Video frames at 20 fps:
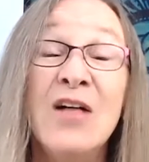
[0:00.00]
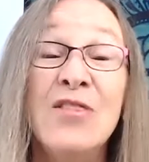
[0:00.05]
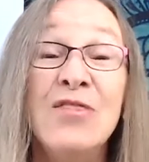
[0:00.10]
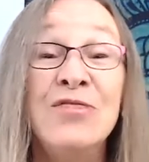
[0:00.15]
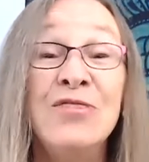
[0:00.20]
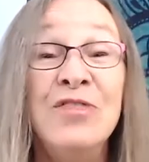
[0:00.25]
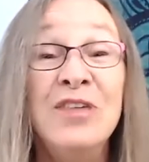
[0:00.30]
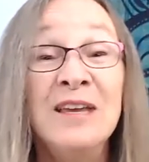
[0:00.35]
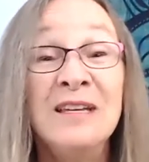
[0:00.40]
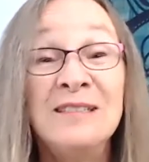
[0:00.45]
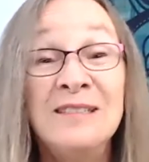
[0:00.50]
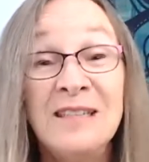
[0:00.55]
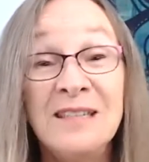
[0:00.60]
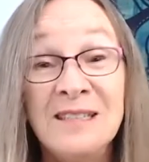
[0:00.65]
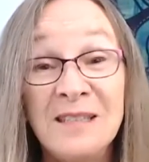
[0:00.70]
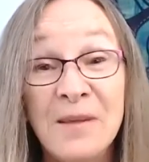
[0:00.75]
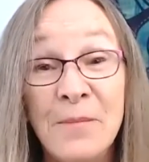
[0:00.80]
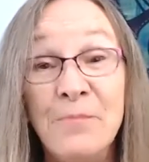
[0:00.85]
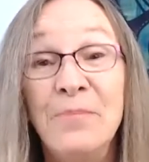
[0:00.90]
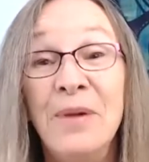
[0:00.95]
This
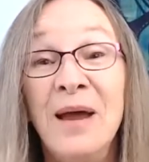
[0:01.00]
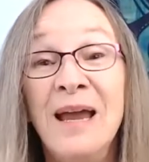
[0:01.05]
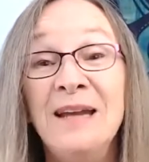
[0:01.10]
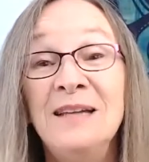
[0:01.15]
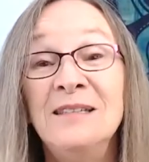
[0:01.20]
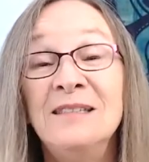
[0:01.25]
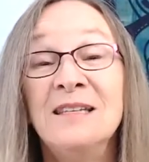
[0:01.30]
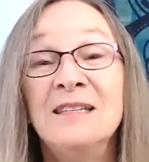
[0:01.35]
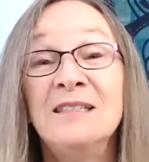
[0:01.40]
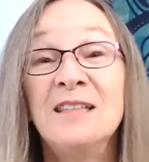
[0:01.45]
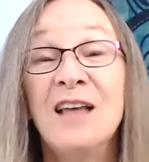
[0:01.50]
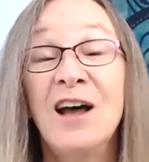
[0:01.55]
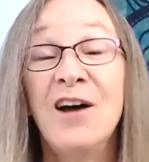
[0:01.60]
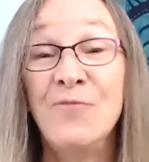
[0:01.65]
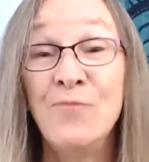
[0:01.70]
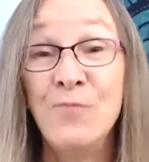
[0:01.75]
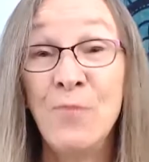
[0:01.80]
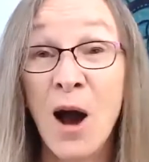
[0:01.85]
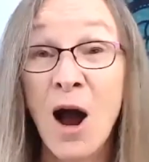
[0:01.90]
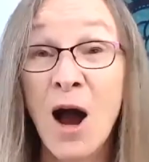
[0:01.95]
is the basis
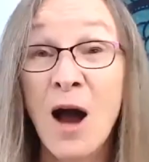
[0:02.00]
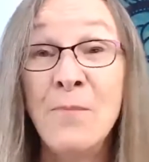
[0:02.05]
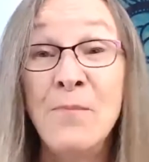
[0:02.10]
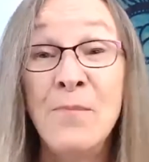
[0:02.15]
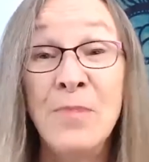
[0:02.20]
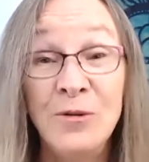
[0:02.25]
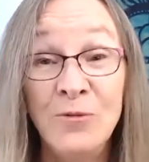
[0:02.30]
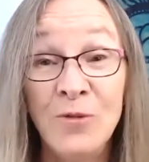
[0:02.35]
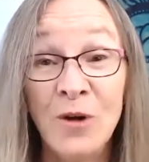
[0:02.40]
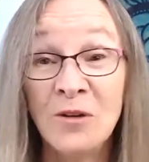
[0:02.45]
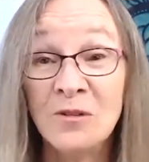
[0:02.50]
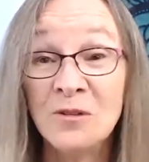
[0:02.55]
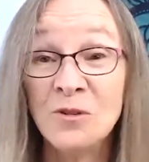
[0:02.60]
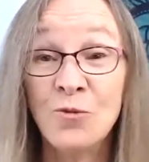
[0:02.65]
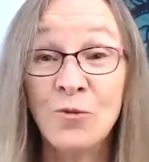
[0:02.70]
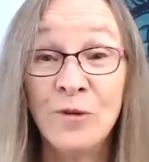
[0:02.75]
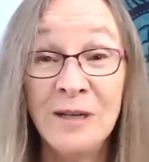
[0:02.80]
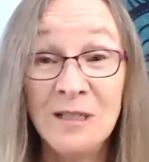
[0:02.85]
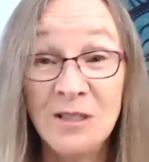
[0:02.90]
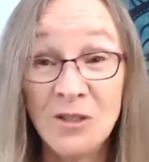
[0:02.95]
of Bob Monroe's
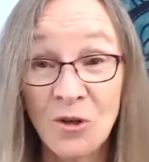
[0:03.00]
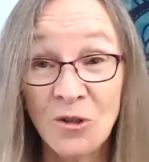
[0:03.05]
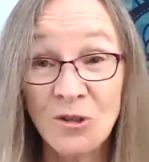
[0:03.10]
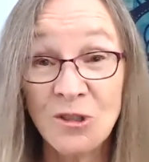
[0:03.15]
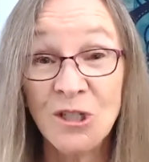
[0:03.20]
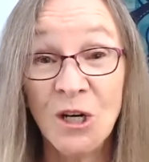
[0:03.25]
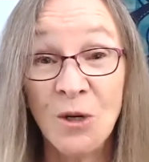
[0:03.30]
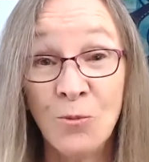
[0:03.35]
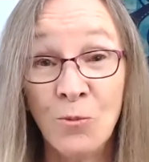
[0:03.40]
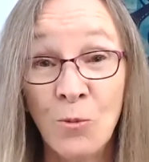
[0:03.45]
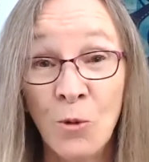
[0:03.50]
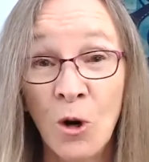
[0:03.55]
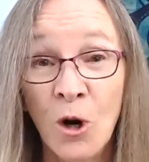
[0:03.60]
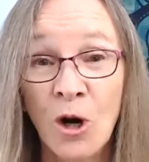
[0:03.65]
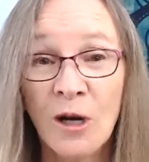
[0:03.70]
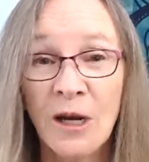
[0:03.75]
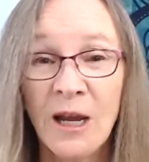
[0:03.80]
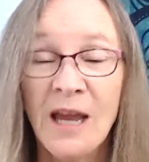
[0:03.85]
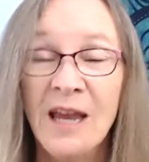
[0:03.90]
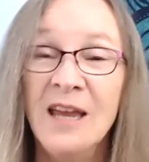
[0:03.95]
research and work